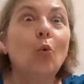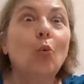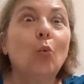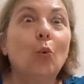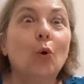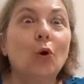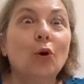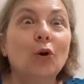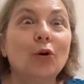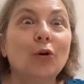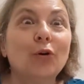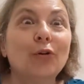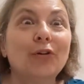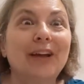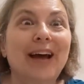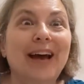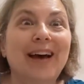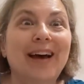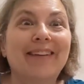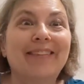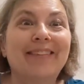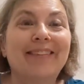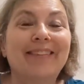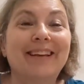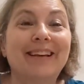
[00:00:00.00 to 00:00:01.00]
world
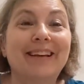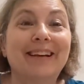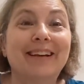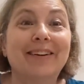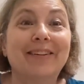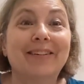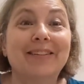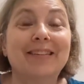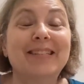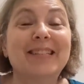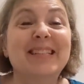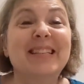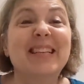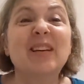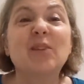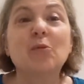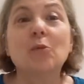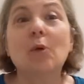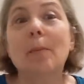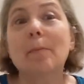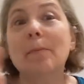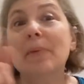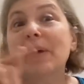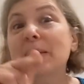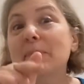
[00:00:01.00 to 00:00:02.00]
out there and seeing
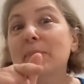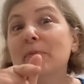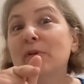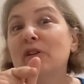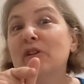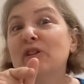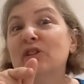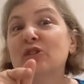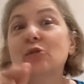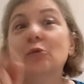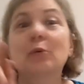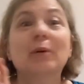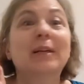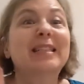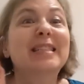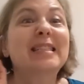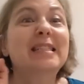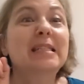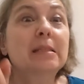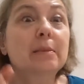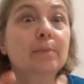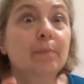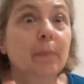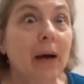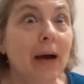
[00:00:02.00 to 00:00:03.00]
what people are doing,
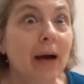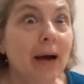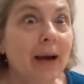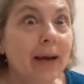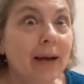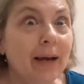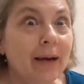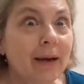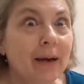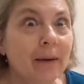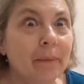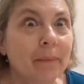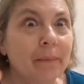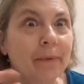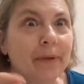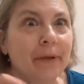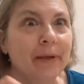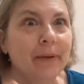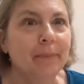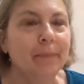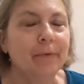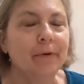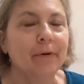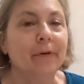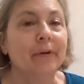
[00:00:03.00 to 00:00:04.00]
spying on
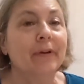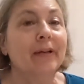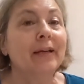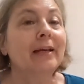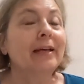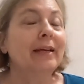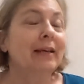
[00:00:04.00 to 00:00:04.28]
people.